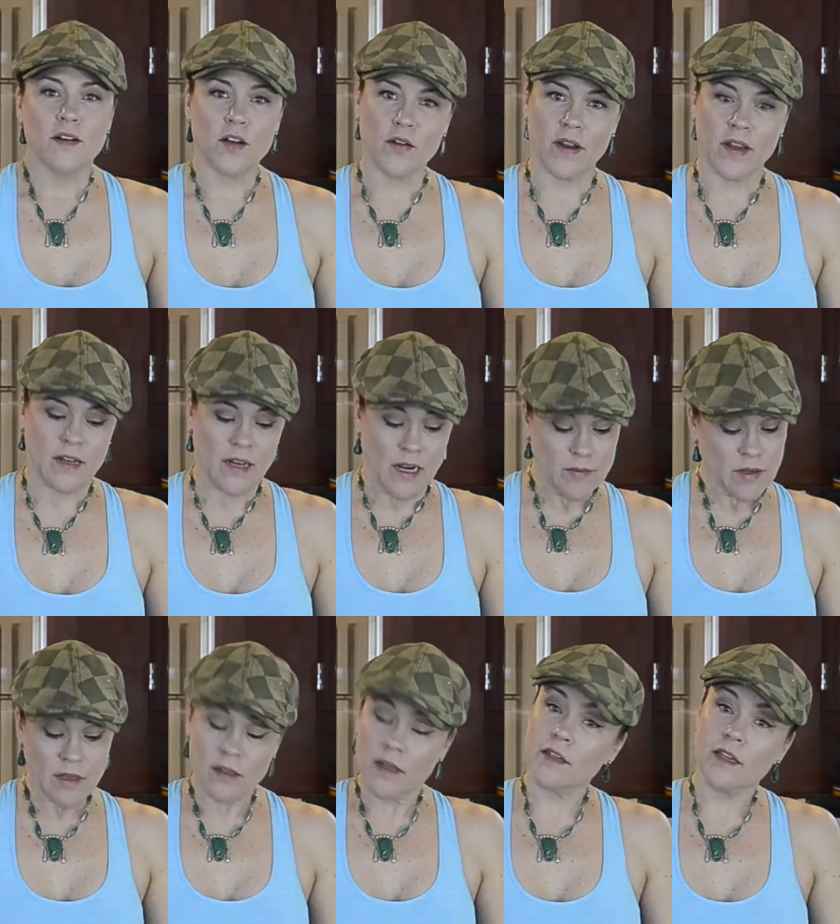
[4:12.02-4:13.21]
Alright, I'm
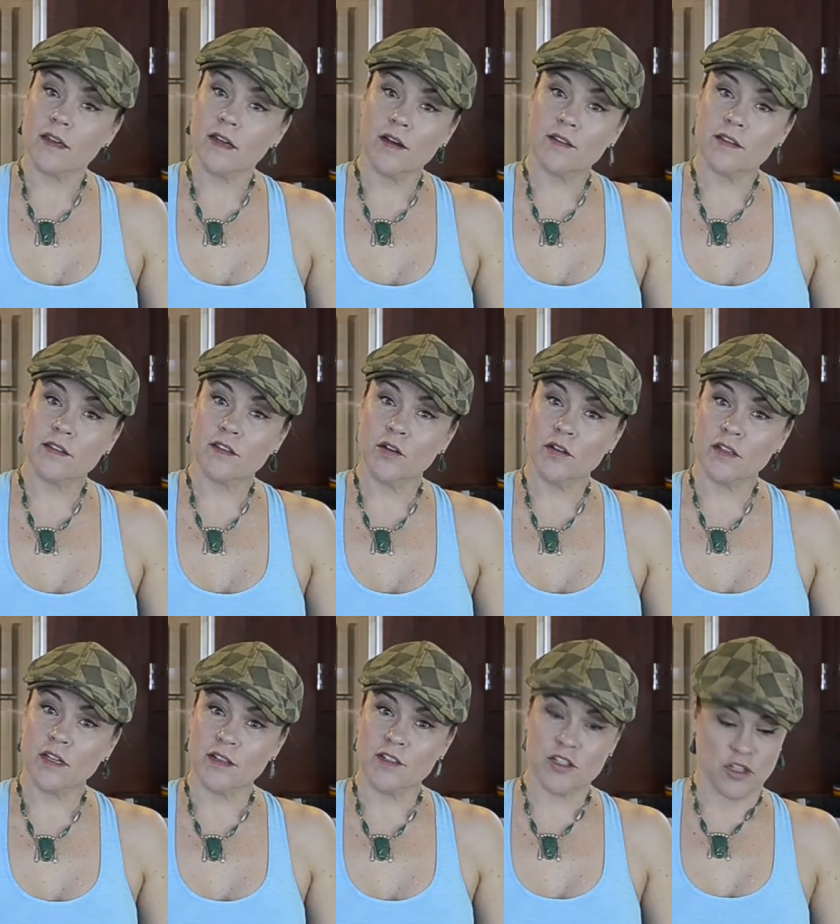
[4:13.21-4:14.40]
not liking how this
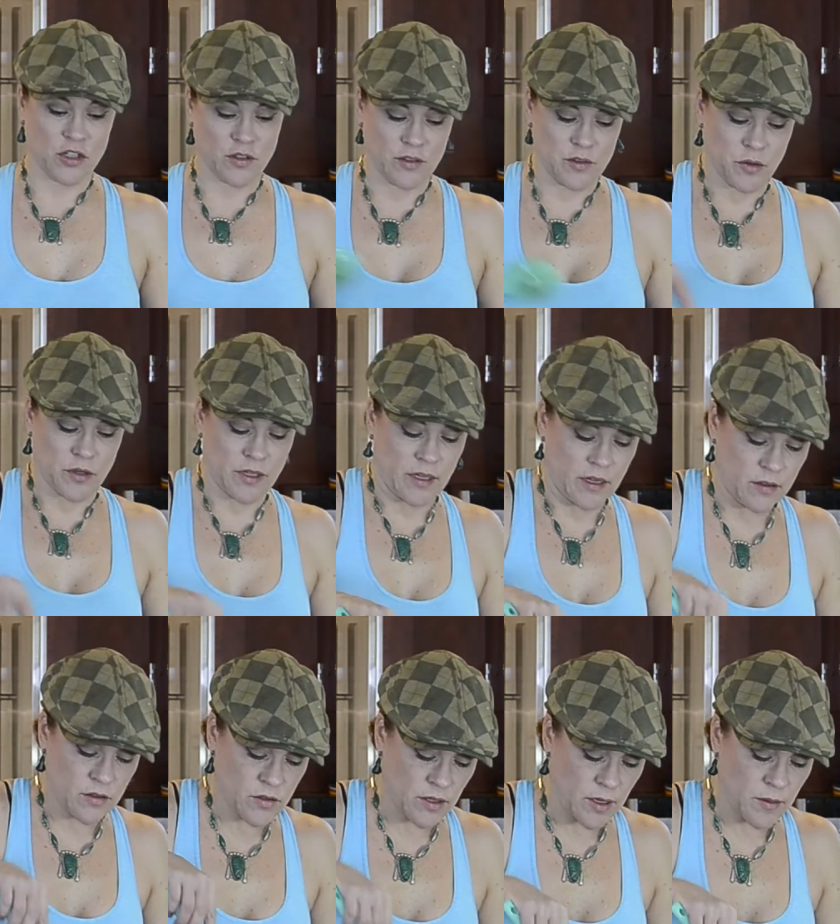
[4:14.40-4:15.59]
coconut sugar is working
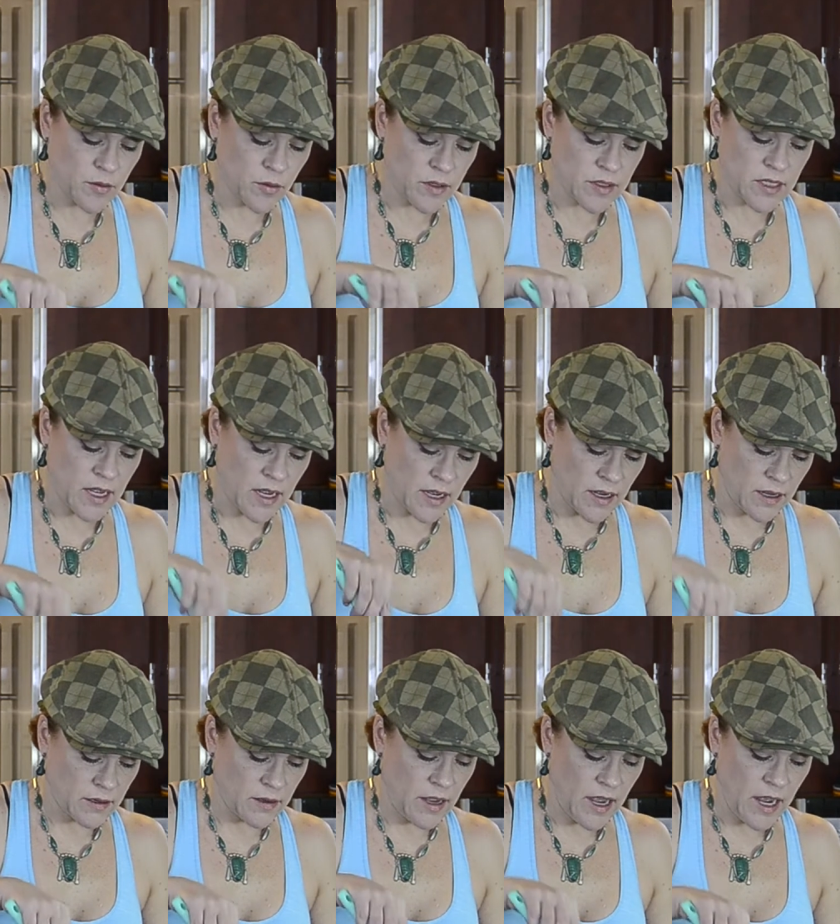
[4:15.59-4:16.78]
out, so I'm going to
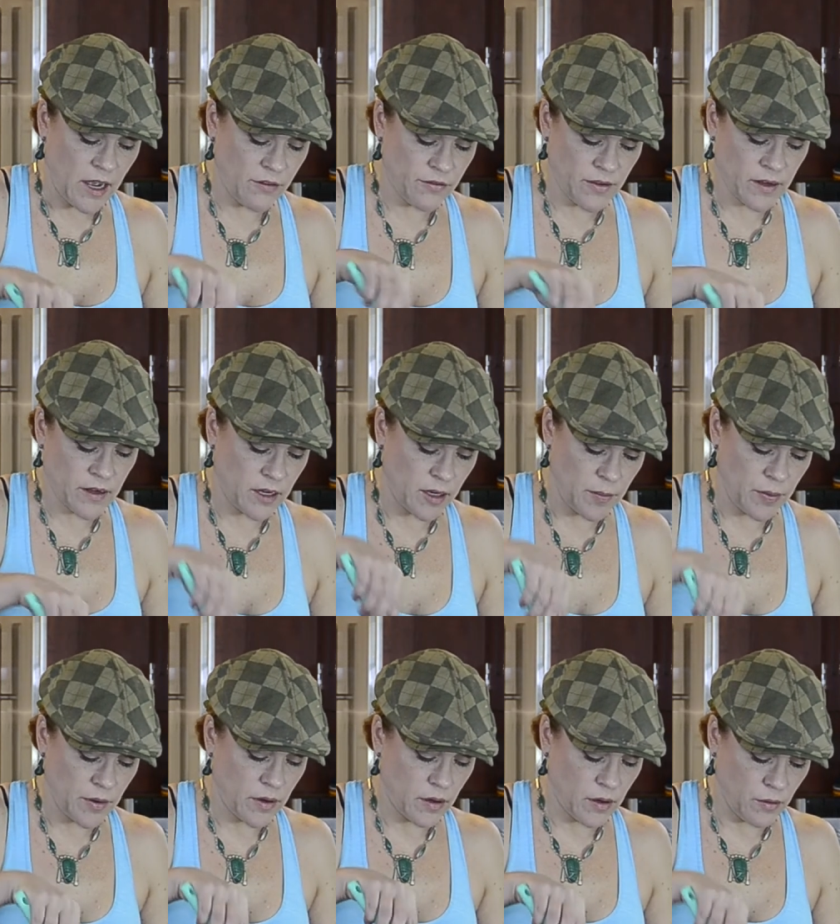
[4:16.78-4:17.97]
add 1/2
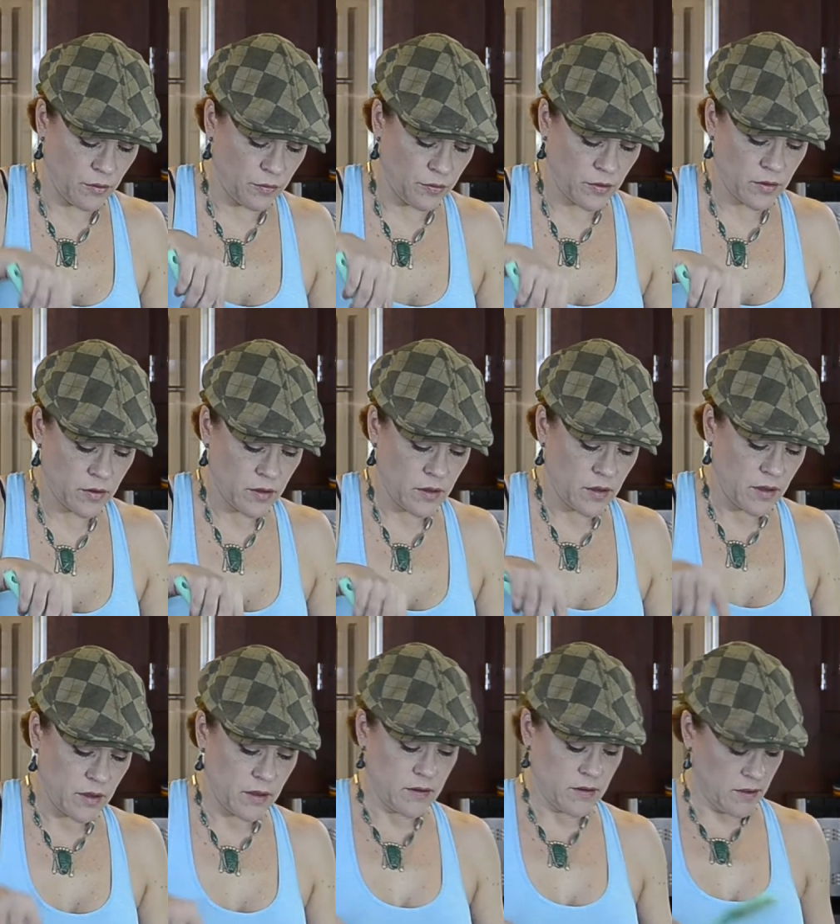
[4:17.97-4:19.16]
cup of
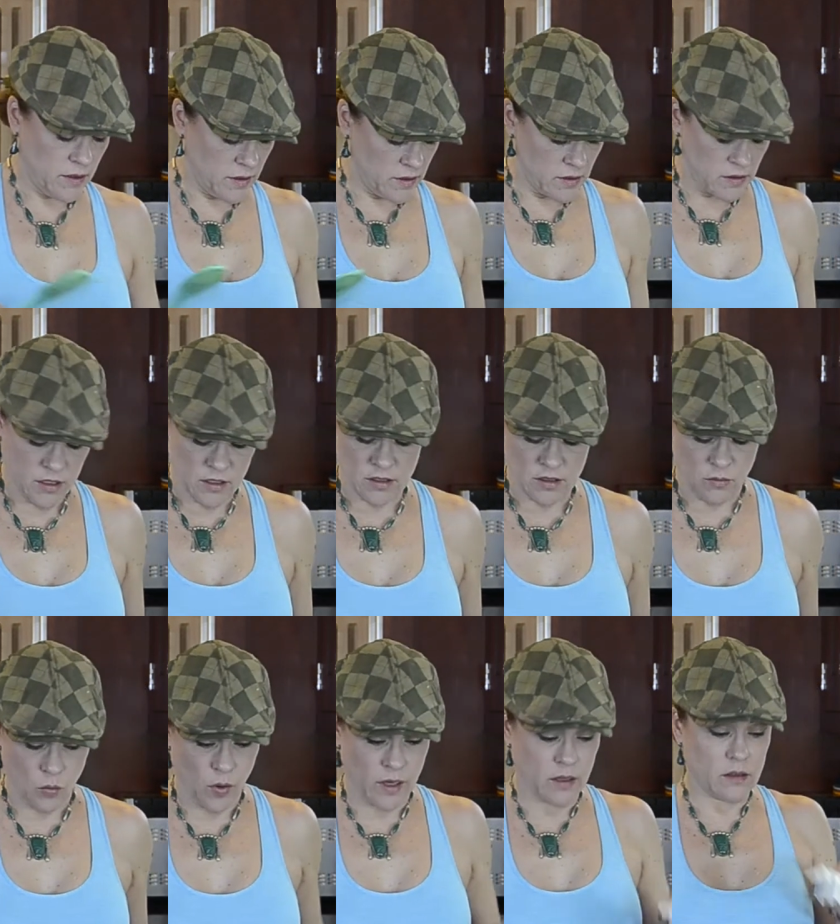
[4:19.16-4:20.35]
these just
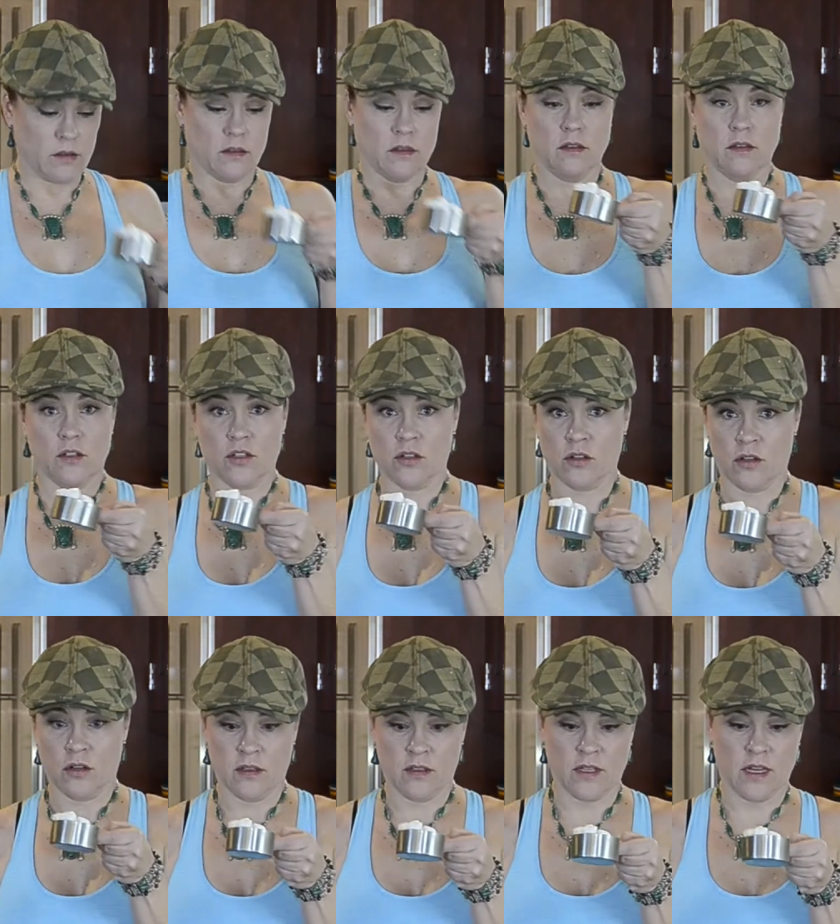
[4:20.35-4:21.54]
white
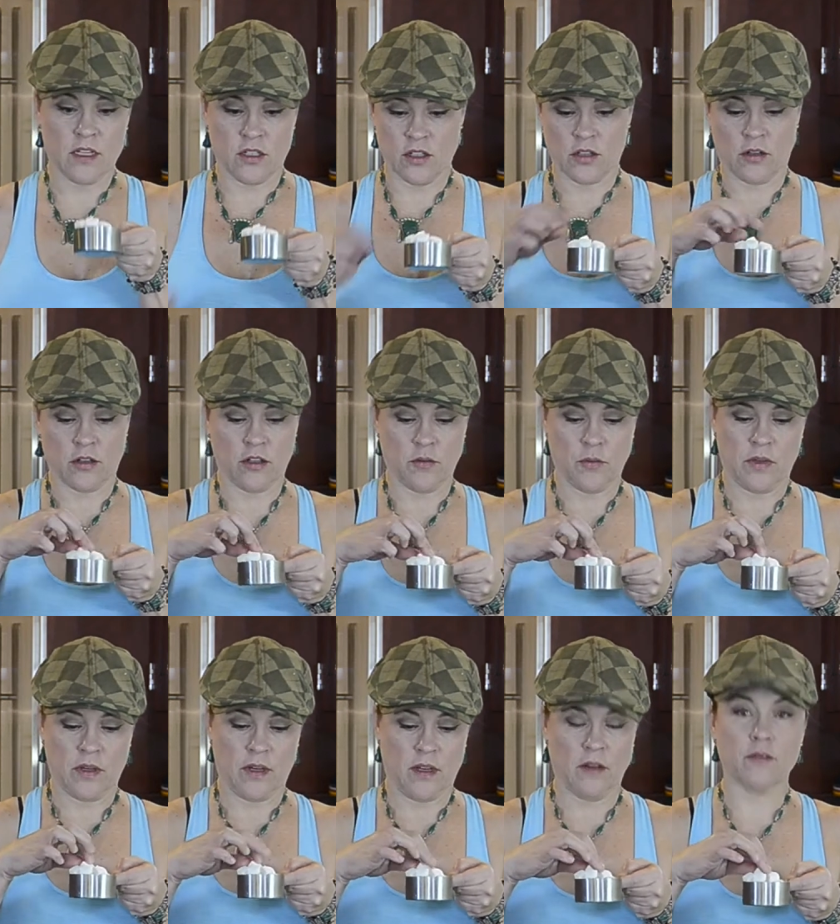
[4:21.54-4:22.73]
sugar. It's actually sugar cubes
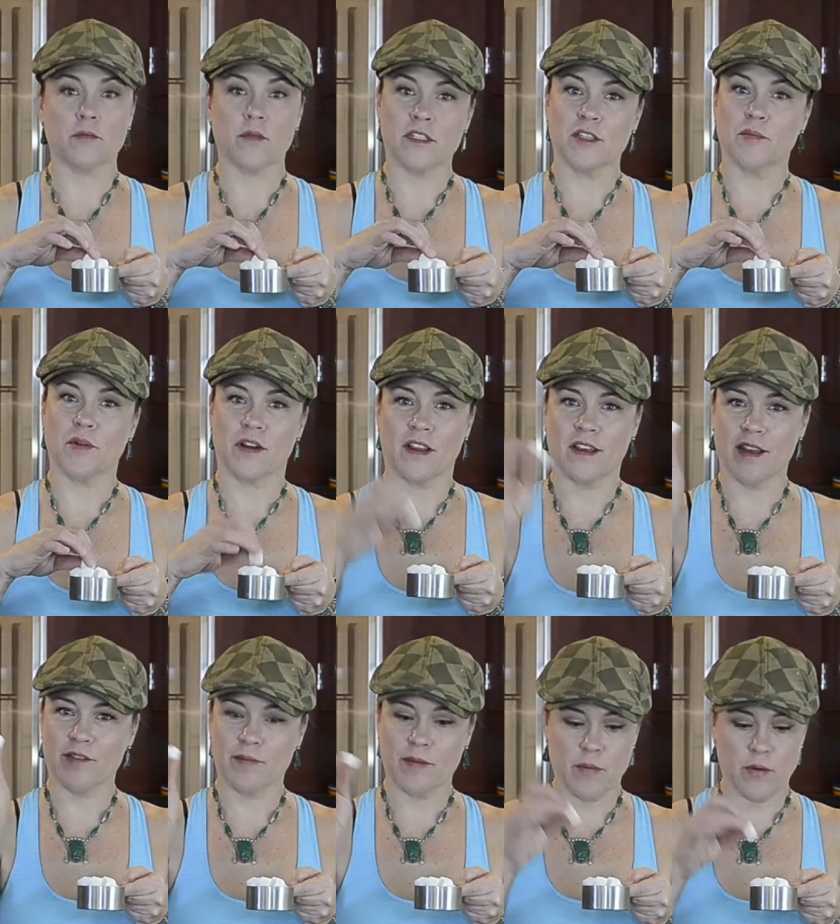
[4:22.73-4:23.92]
that I had from a tea party I
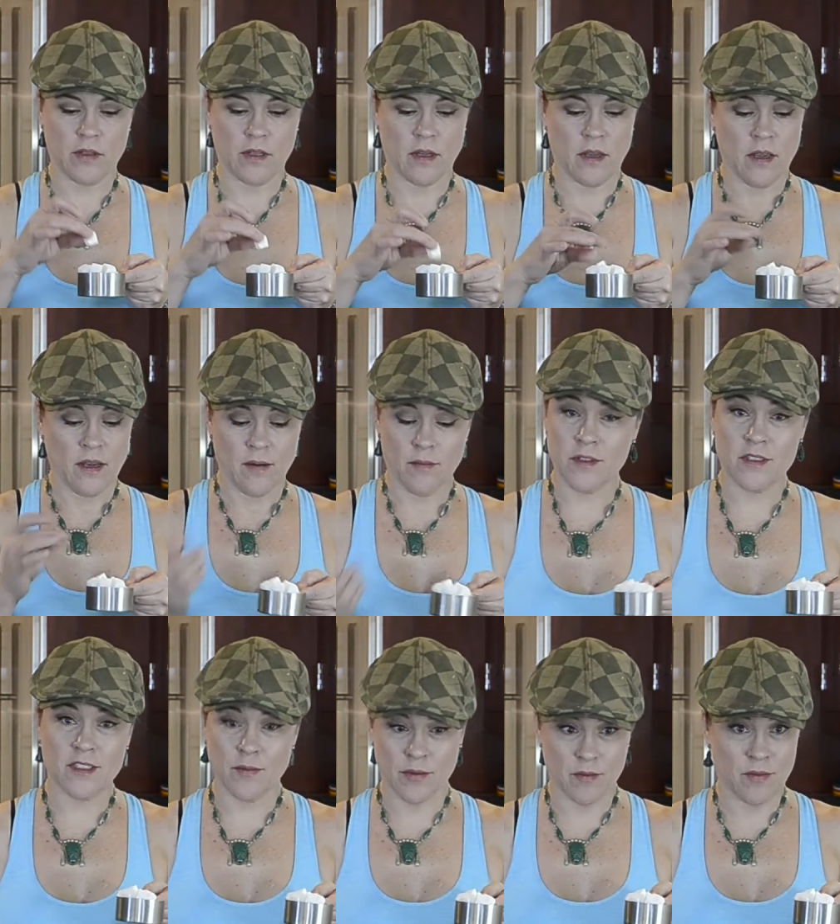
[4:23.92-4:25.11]
had for my birthday. I'm just
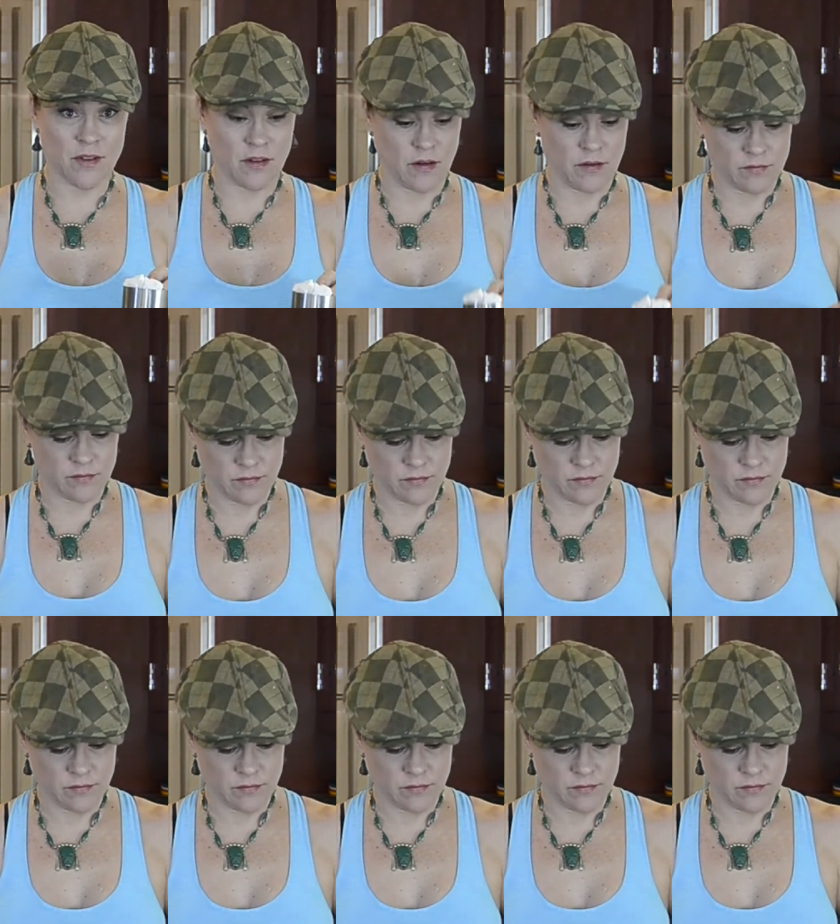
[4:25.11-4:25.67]
dumping them in there.